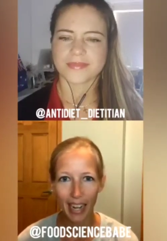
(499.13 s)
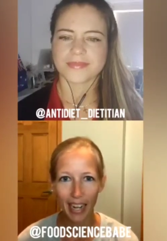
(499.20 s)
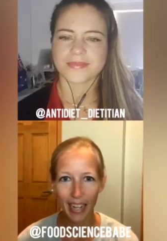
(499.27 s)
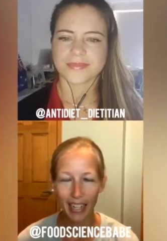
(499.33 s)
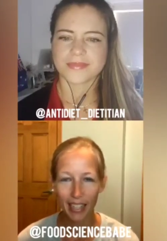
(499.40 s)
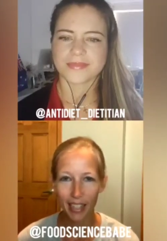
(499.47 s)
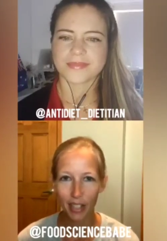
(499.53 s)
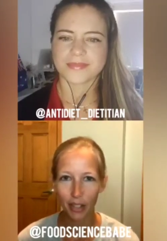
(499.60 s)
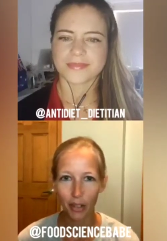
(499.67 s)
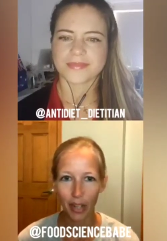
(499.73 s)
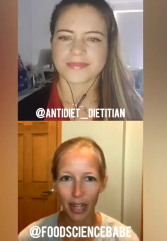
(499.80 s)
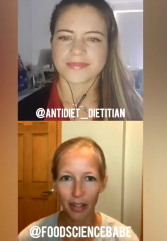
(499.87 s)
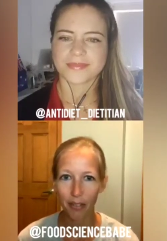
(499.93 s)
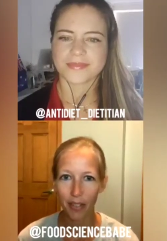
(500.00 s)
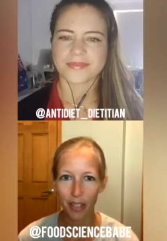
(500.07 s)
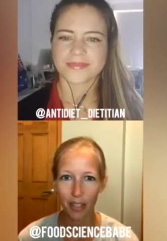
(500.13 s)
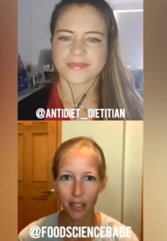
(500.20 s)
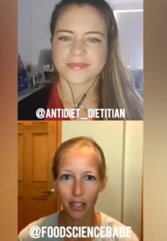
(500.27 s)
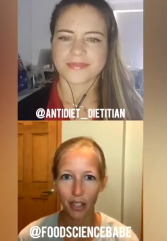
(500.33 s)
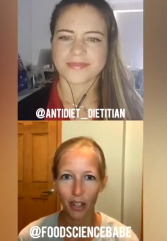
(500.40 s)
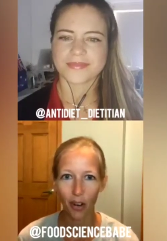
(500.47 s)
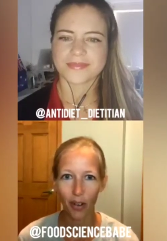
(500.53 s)
Speaker 1: it's a great field to
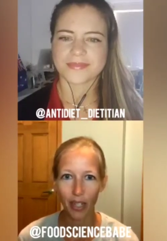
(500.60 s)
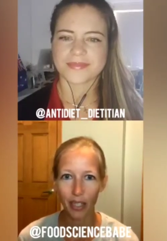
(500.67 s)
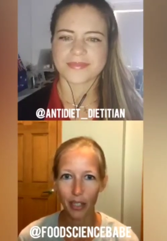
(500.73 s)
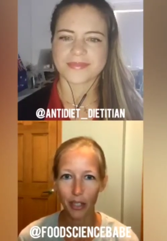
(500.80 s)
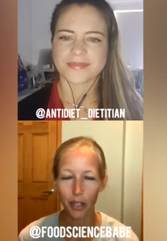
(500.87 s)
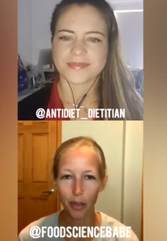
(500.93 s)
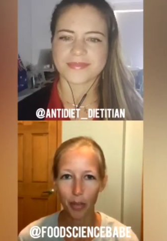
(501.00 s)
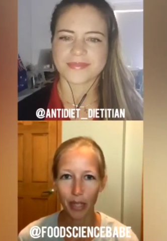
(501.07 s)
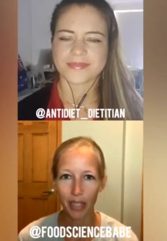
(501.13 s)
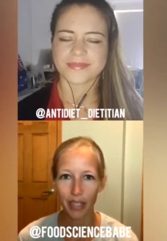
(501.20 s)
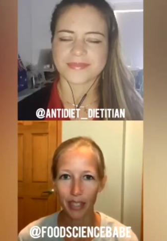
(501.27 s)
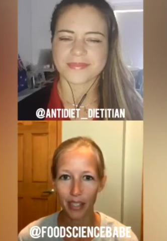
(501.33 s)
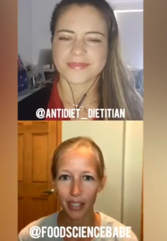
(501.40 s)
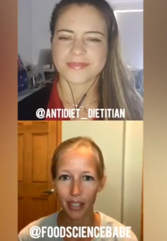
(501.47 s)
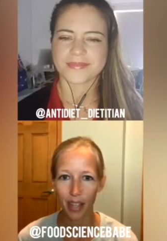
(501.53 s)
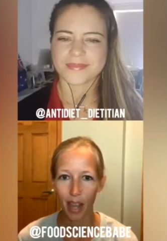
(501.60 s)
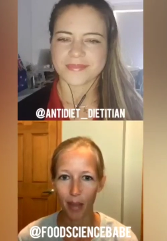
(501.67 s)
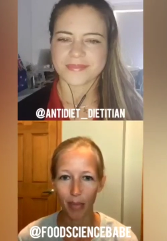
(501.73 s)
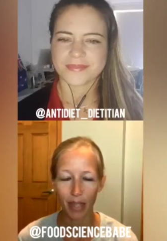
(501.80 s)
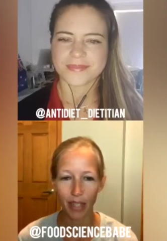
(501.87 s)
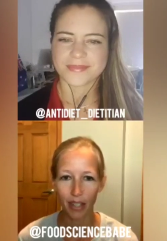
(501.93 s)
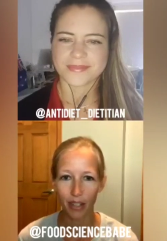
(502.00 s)
go into because i
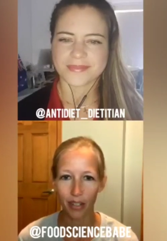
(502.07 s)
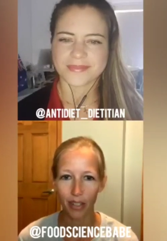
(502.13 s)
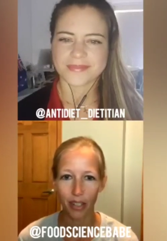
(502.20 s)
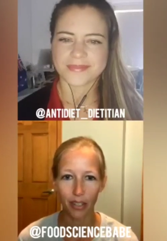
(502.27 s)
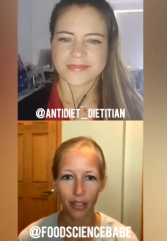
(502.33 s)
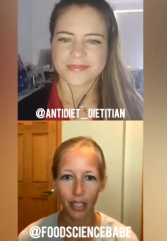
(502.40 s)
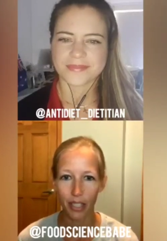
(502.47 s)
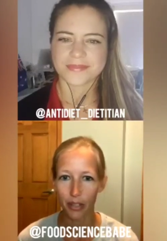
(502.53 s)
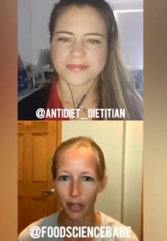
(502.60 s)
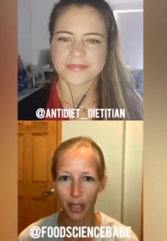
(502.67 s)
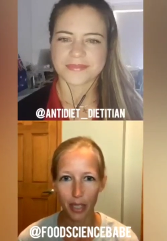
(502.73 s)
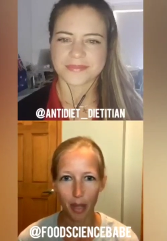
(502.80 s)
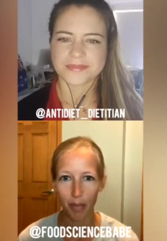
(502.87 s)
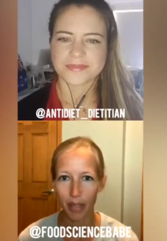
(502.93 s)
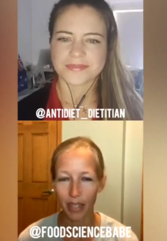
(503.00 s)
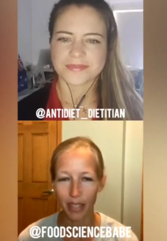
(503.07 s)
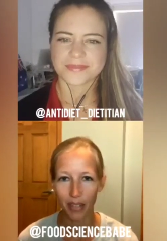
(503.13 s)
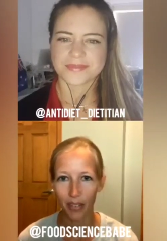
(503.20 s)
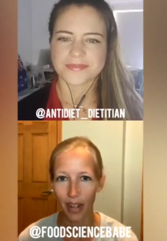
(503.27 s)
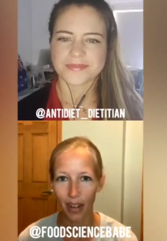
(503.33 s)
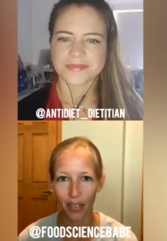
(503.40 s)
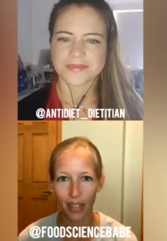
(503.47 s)
mean you're literally doing something different
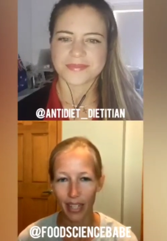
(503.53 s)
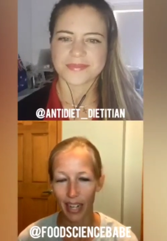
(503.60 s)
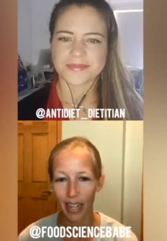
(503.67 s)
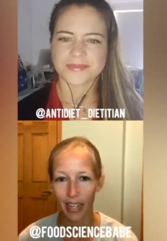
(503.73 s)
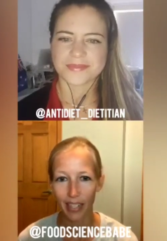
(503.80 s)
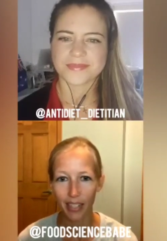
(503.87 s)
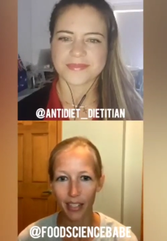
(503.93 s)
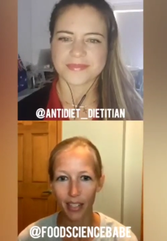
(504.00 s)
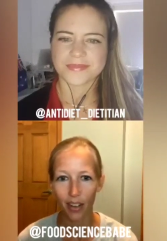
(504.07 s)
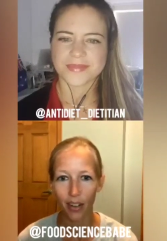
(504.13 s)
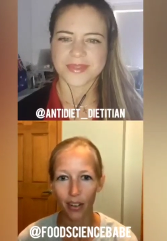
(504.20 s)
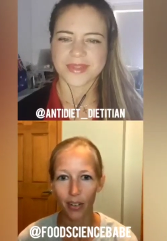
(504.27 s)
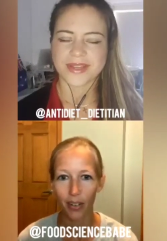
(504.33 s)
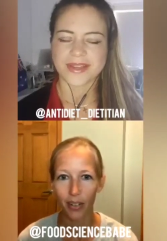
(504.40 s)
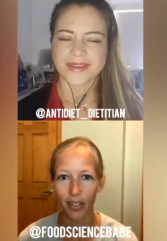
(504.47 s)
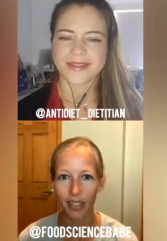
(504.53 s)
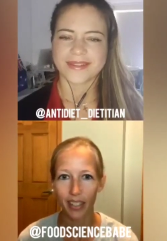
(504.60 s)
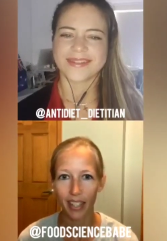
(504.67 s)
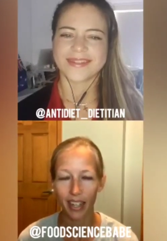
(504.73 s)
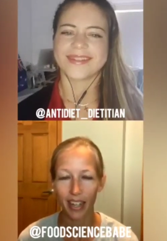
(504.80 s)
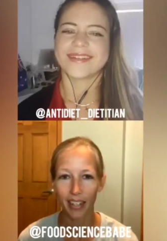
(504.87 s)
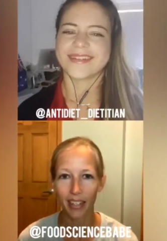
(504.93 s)
every day so
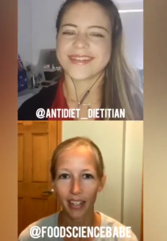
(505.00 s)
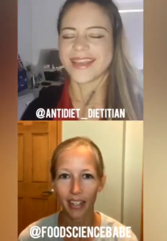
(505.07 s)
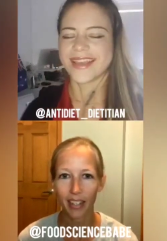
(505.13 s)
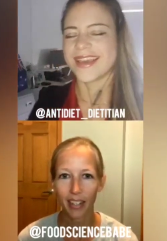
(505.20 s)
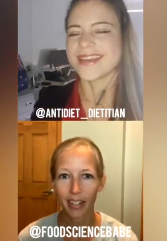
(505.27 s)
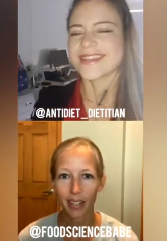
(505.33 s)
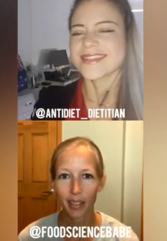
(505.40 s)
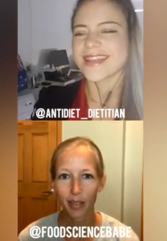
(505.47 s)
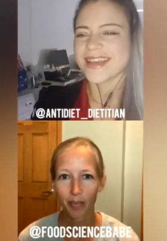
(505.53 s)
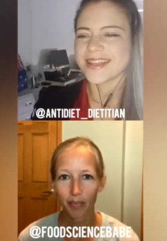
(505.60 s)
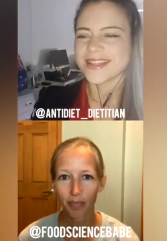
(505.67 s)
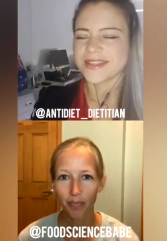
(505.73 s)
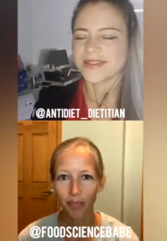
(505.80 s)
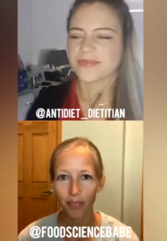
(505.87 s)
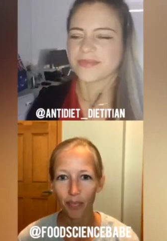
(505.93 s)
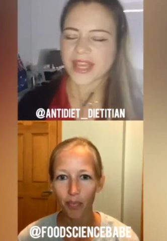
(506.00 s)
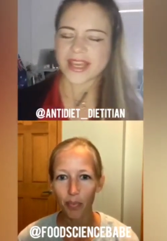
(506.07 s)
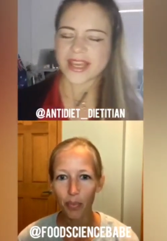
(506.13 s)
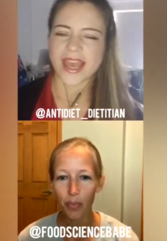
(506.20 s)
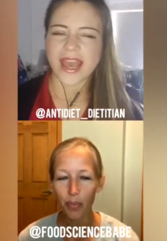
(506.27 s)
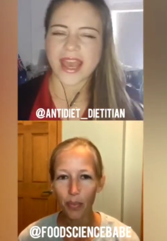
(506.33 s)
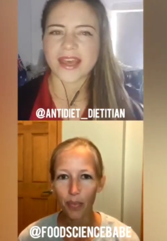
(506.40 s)
yeah
Speaker 2: yes i i
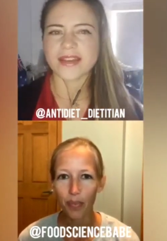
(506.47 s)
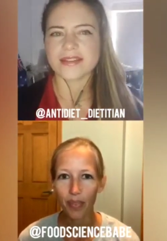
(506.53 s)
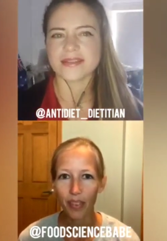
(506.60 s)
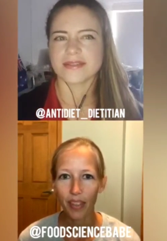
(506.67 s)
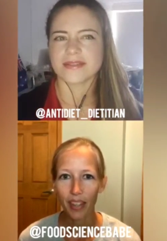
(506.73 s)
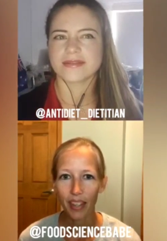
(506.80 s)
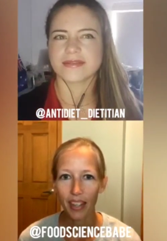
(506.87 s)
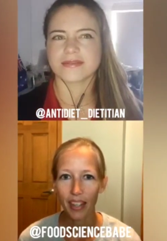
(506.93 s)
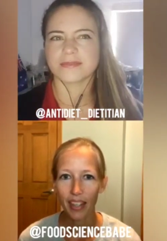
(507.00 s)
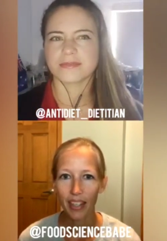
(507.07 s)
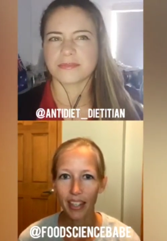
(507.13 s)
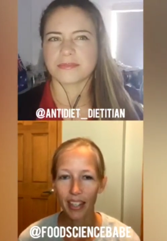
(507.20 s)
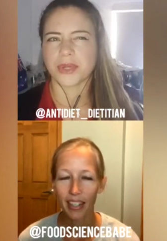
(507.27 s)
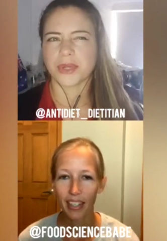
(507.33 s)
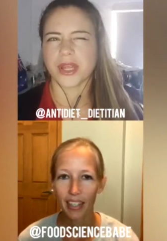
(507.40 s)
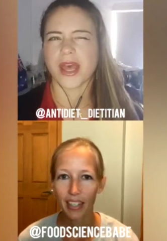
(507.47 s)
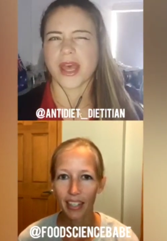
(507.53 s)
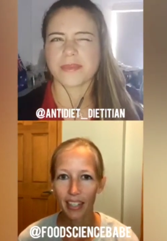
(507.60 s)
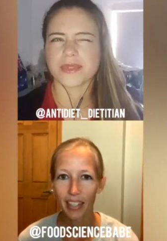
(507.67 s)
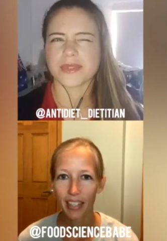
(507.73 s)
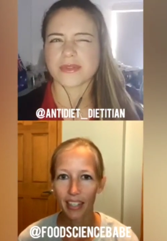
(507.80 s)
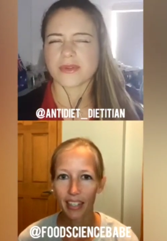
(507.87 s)
had
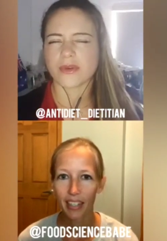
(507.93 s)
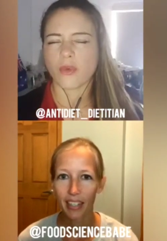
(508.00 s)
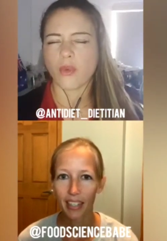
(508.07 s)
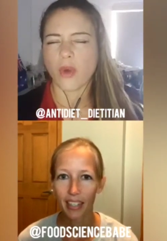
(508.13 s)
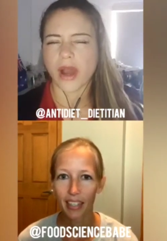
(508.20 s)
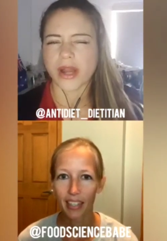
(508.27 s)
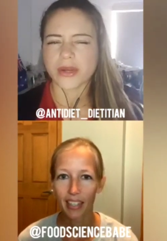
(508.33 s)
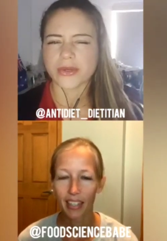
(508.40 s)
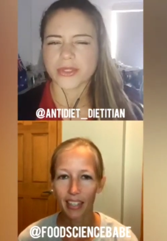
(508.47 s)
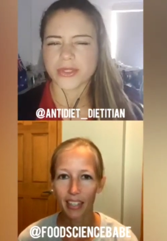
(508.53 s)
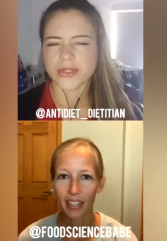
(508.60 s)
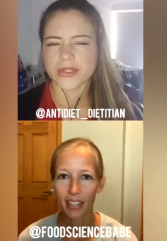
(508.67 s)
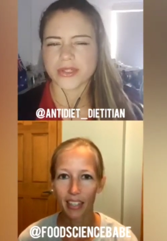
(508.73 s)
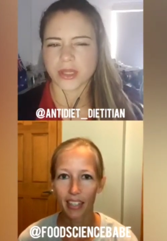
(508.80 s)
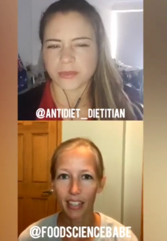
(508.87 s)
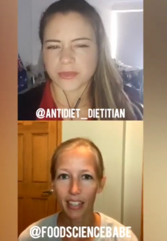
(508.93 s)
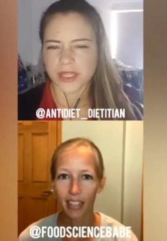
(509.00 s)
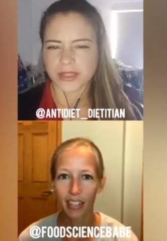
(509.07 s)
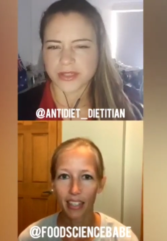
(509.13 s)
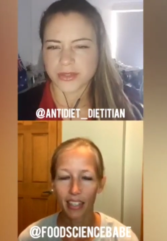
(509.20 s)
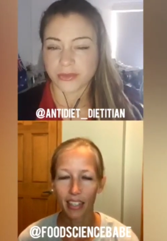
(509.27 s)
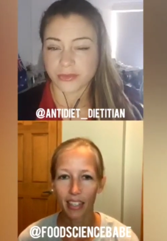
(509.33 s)
perhaps one or two
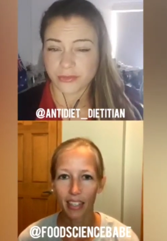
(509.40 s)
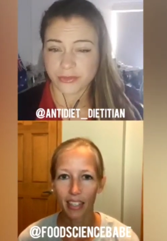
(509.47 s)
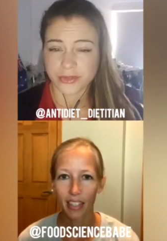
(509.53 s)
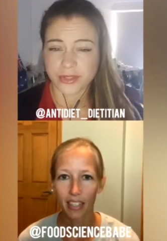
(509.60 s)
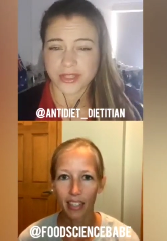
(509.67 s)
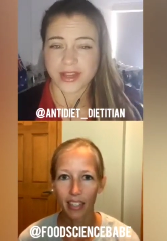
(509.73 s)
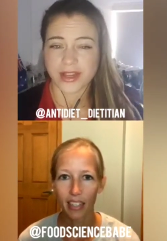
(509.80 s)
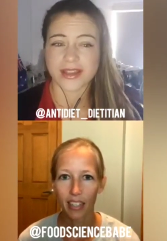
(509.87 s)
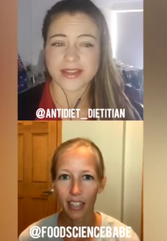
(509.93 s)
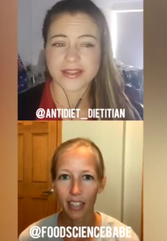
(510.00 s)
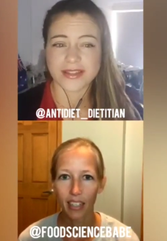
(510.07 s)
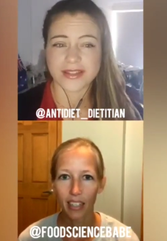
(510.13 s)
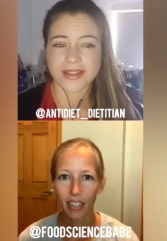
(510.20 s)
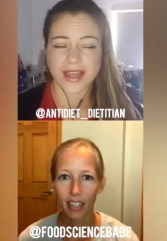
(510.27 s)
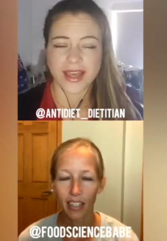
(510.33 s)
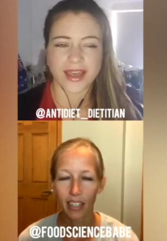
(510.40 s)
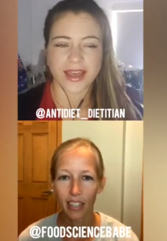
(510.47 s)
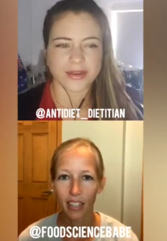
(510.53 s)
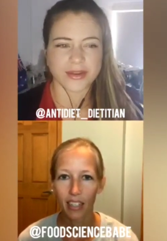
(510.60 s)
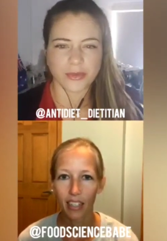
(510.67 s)
subjects on food science and we